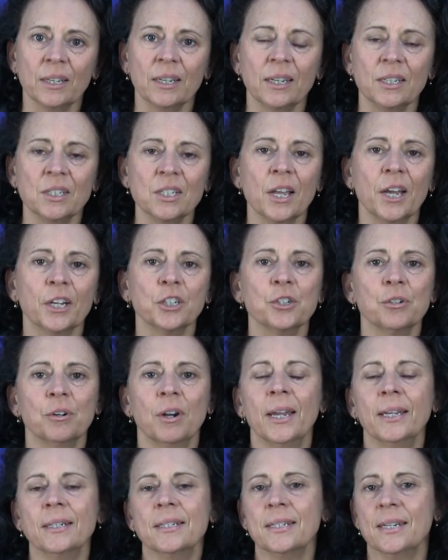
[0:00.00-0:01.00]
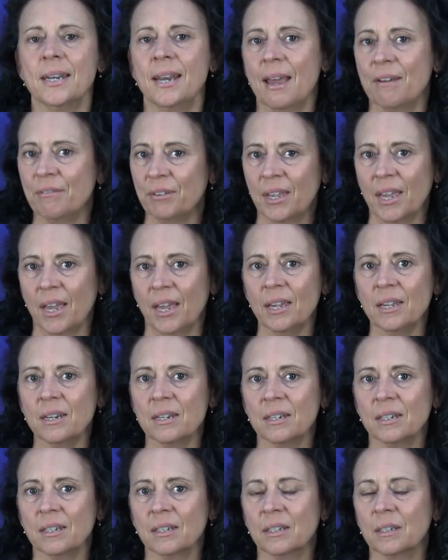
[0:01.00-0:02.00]
is like trying to
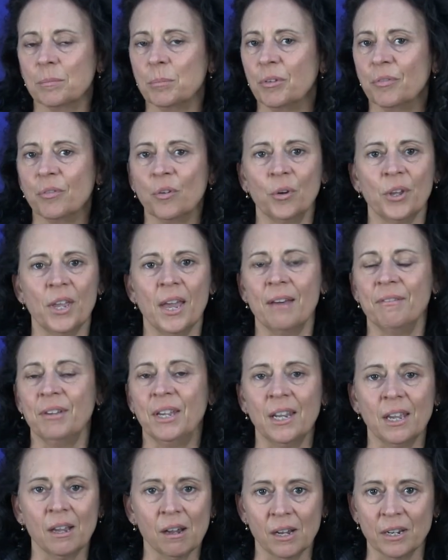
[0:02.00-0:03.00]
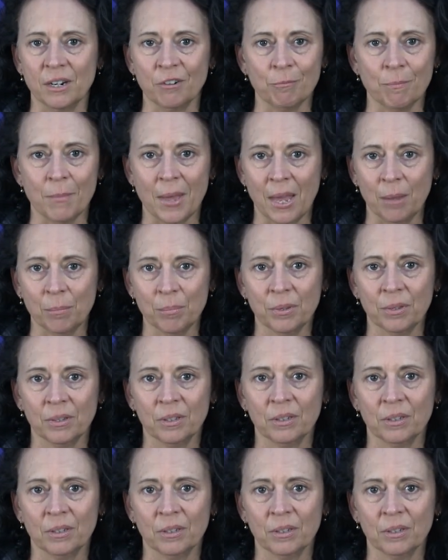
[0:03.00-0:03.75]
navigate before you have any kind of map.